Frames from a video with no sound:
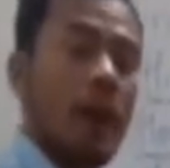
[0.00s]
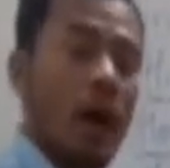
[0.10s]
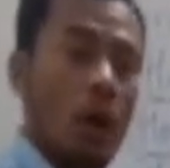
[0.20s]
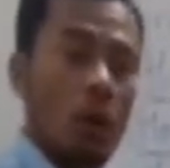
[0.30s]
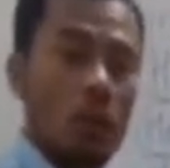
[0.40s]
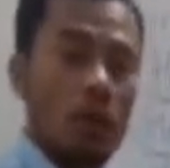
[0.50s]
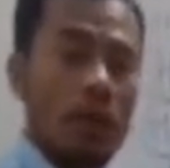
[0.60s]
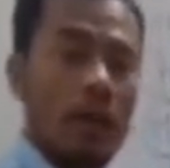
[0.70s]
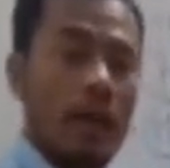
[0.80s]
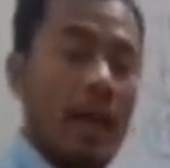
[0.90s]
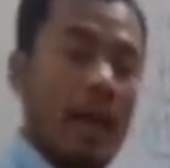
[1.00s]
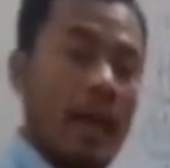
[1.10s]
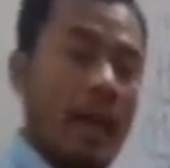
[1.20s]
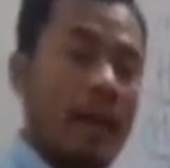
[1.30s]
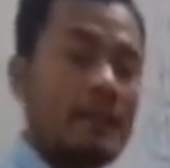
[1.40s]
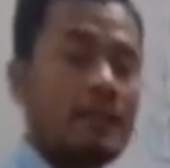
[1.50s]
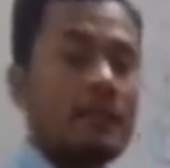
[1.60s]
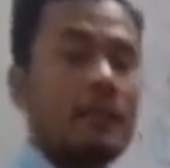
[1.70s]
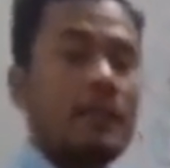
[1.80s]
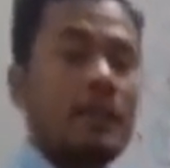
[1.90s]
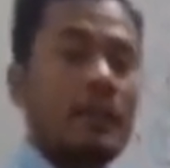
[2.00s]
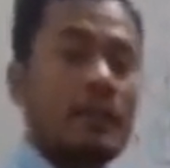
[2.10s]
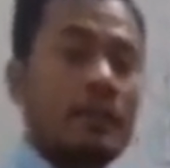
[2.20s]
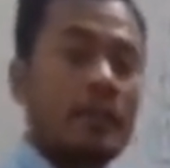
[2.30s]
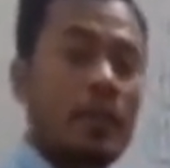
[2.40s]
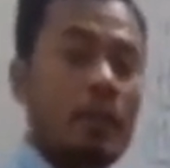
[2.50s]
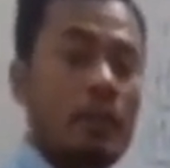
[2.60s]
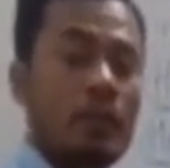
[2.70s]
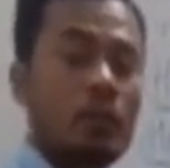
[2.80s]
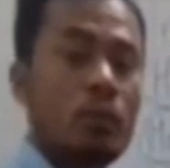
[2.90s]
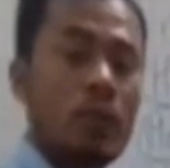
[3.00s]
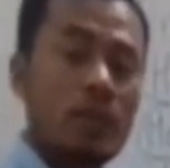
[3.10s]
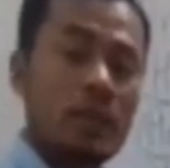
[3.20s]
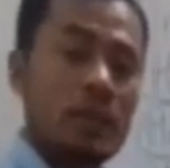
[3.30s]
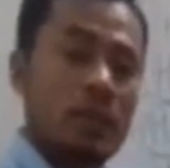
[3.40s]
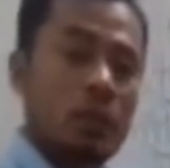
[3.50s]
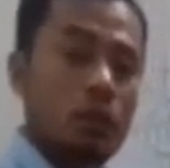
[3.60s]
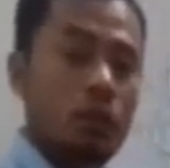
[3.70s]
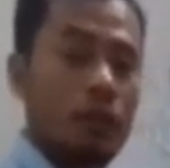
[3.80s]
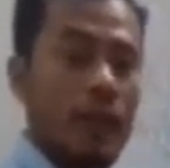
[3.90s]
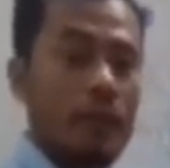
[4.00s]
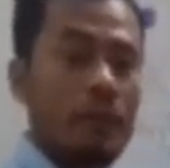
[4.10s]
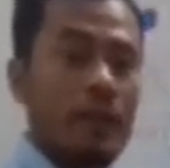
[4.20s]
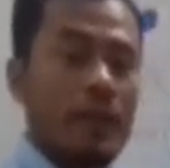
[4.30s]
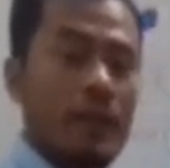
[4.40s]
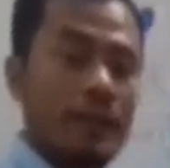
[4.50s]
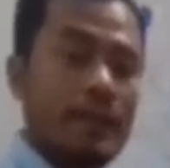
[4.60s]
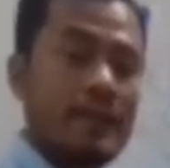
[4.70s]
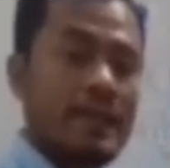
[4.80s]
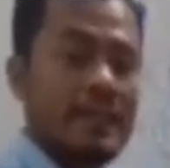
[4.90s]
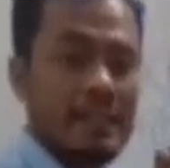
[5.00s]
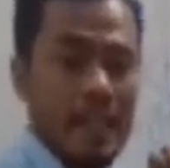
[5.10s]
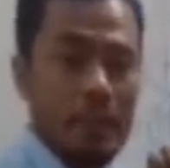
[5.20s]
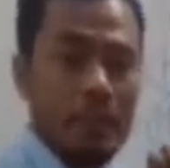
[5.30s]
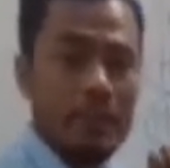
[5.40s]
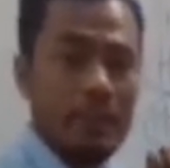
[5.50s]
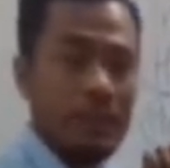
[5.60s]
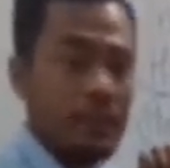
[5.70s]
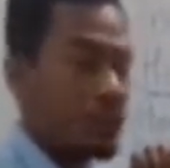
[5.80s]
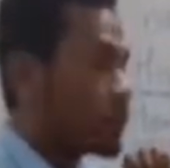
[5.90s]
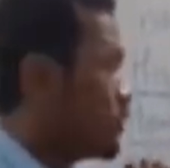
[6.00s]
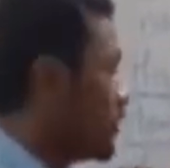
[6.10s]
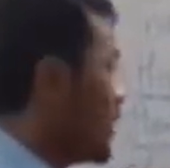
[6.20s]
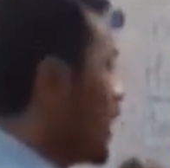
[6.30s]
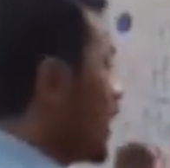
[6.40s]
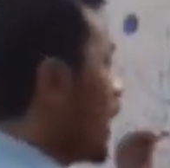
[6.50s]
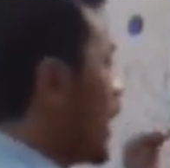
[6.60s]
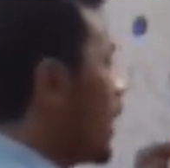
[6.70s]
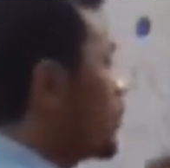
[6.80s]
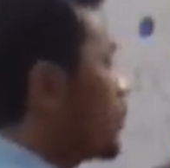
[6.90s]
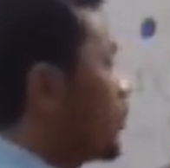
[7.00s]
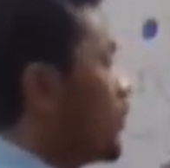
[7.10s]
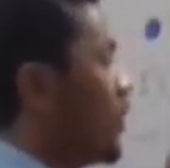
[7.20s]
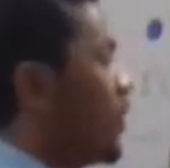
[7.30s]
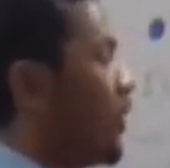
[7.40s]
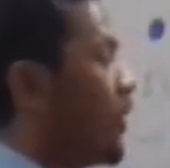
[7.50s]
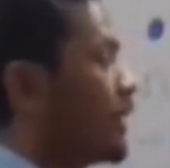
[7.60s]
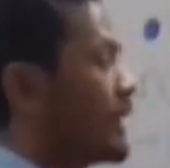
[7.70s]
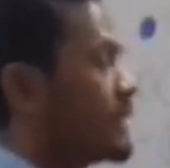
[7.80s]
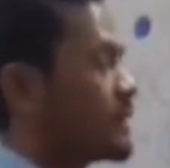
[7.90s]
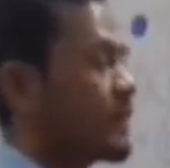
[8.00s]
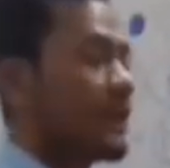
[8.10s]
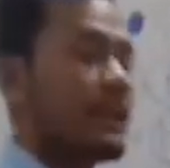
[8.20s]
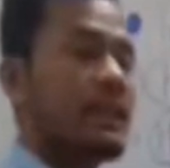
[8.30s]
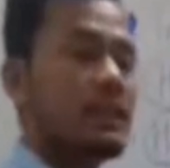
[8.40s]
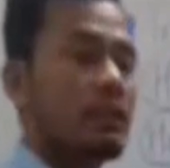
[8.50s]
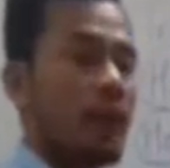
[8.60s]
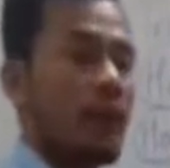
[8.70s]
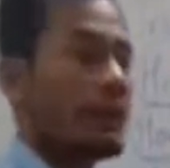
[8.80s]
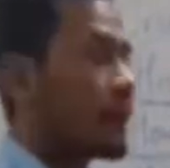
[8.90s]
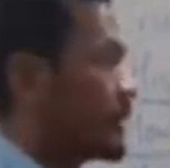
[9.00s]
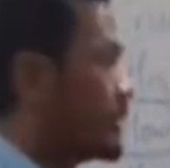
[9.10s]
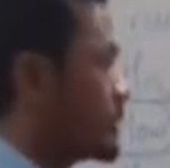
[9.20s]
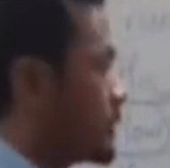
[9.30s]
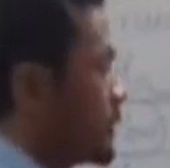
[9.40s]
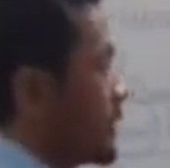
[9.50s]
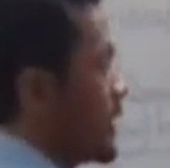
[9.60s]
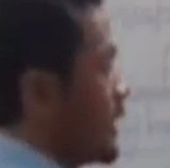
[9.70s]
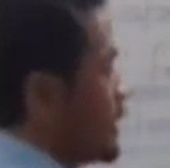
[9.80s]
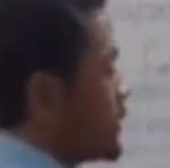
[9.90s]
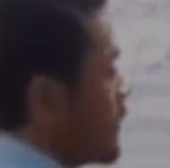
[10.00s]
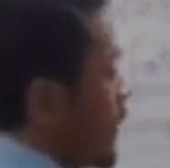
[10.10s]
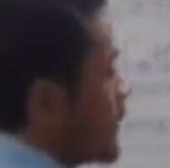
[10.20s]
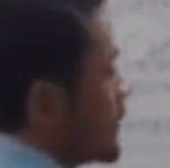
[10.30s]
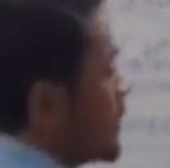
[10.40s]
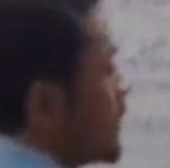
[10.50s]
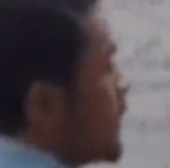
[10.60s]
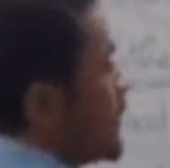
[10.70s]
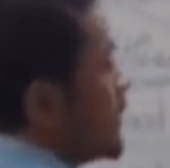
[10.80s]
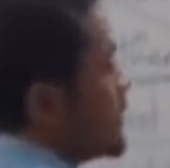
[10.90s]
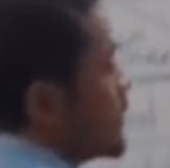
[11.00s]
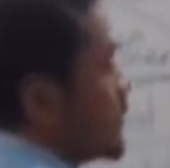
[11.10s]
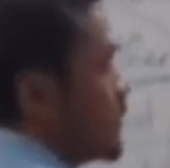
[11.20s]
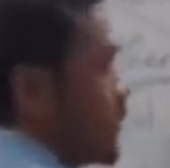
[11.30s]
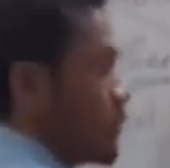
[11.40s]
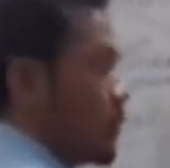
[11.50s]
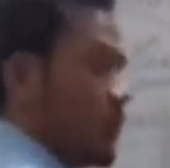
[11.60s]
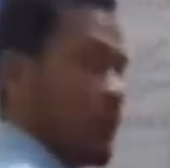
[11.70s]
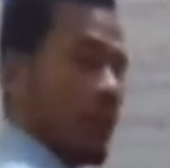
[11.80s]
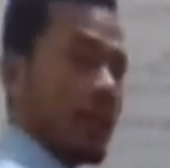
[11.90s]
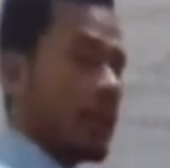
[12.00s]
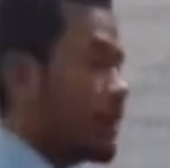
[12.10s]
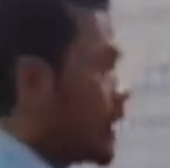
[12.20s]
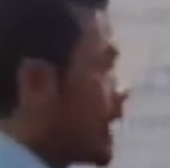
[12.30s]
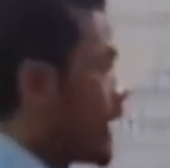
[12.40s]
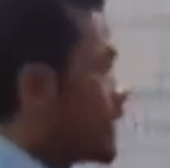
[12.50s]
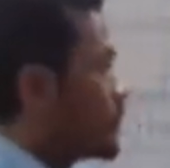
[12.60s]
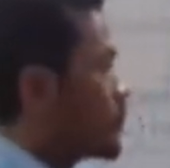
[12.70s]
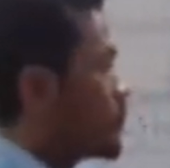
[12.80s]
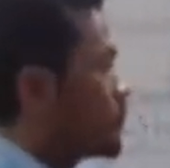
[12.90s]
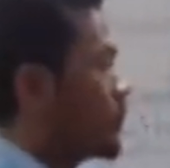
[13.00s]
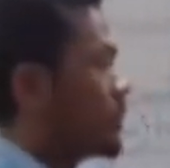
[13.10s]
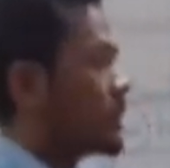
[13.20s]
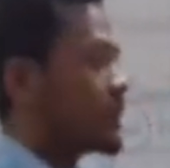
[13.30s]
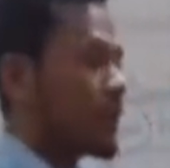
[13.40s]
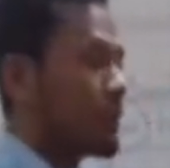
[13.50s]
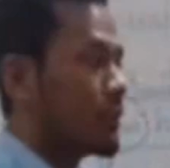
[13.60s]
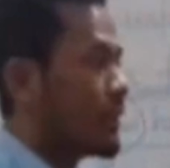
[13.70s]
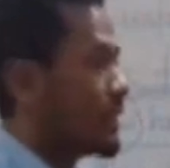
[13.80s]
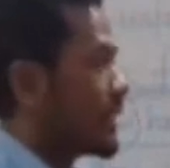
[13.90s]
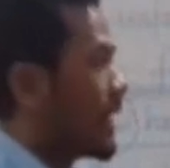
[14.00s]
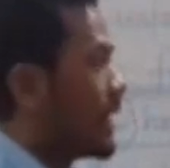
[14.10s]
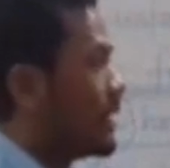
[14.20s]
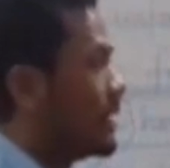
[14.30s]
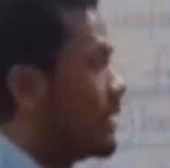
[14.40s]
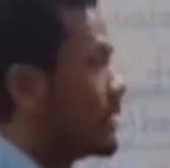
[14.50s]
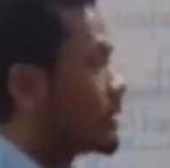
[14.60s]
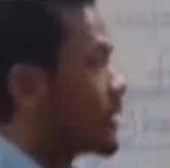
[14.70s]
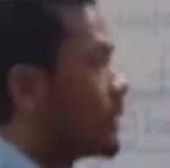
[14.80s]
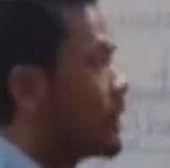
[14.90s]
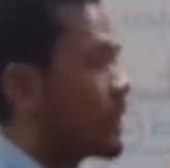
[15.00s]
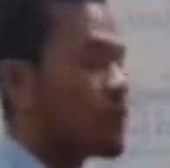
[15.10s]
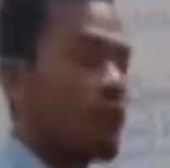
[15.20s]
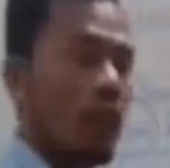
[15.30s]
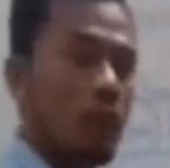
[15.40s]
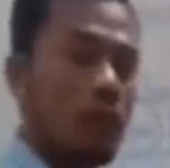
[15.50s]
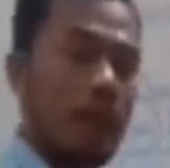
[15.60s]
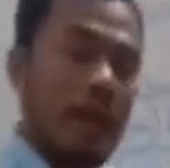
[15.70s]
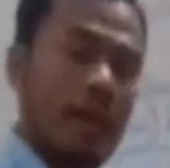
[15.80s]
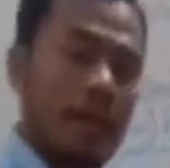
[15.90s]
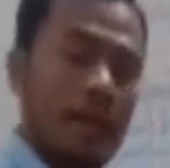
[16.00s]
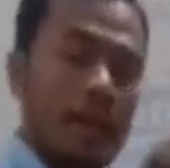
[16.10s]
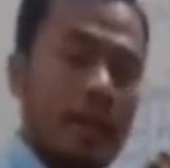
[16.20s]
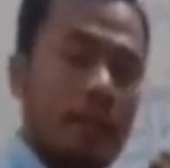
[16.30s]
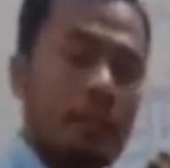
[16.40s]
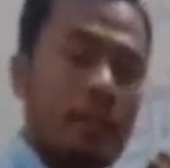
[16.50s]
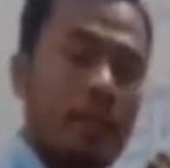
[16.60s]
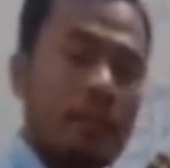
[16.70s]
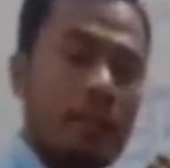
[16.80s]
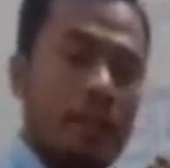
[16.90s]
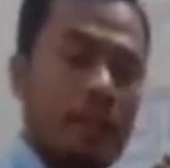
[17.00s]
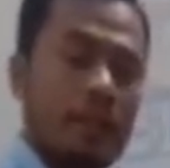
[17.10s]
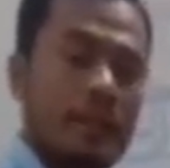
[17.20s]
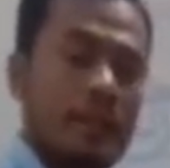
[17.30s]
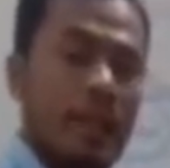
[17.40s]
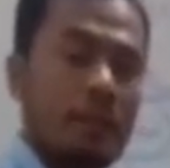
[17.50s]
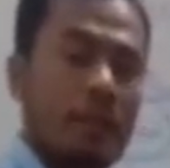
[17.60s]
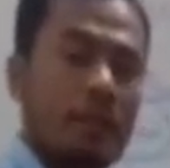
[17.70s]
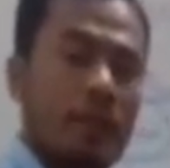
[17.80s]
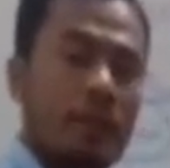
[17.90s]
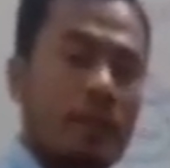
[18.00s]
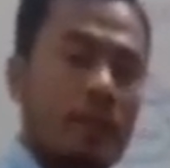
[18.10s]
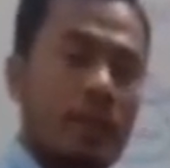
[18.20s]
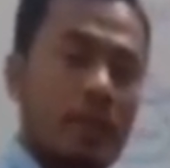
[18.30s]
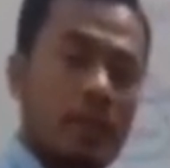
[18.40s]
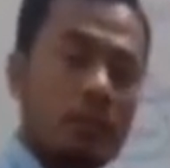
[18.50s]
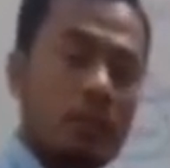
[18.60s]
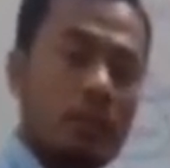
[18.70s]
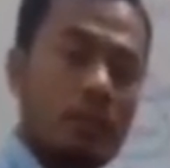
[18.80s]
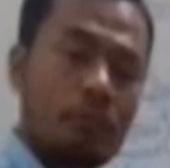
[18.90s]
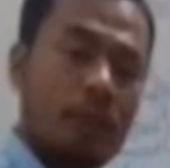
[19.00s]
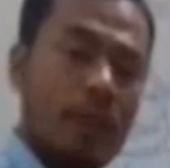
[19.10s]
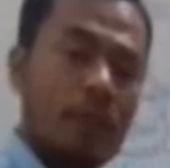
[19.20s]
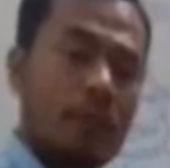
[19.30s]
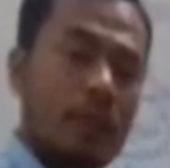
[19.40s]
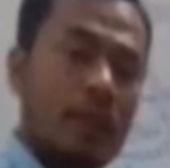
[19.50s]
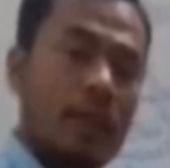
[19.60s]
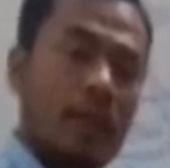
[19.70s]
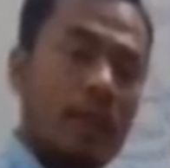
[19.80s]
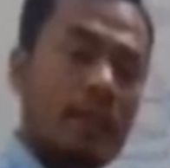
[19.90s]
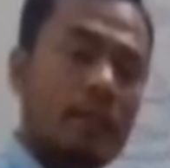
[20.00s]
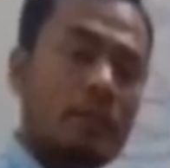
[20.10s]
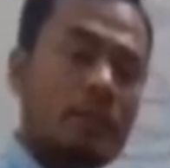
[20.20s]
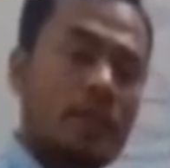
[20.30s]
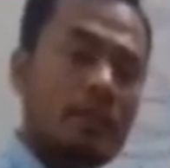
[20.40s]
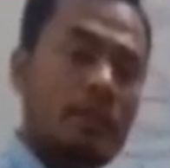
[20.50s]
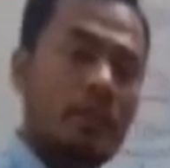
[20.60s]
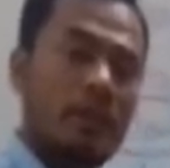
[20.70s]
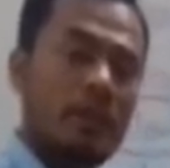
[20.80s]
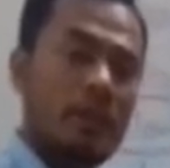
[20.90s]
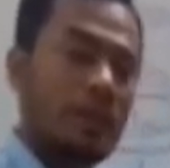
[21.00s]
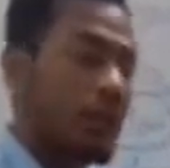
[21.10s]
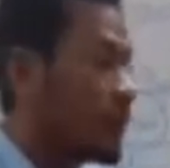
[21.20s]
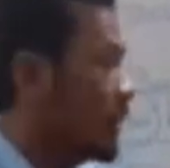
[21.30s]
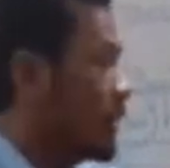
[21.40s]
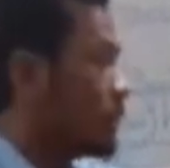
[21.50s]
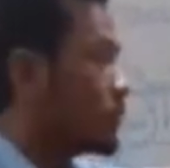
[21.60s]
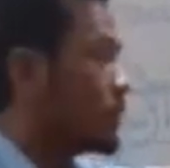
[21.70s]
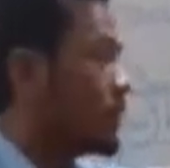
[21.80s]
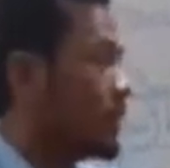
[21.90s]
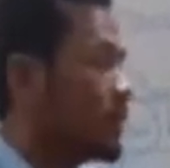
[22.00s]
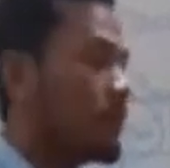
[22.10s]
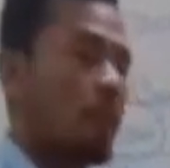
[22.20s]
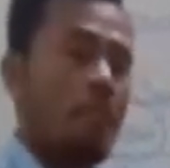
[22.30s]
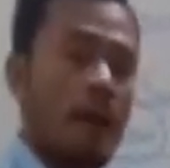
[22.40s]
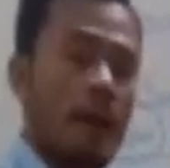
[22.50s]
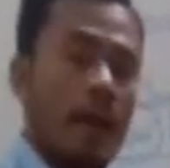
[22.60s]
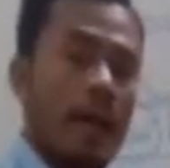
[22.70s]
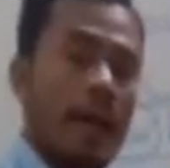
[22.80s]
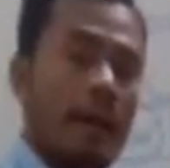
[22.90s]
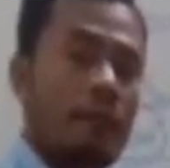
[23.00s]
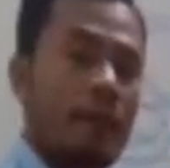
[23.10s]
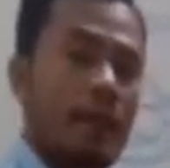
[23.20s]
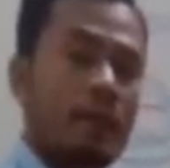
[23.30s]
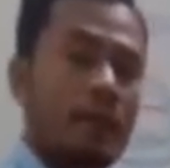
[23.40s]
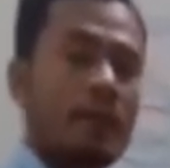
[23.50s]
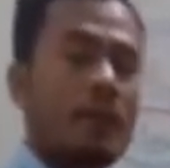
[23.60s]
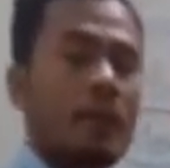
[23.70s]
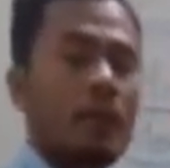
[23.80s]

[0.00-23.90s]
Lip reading: how as the WH word to frame this exclamatory sentence. So how honest his father is. His father is. So here I have put subject, and subject is followed by the verb here. It is helping verb here. So verb here, it is used as the main verb here. So here I have framed the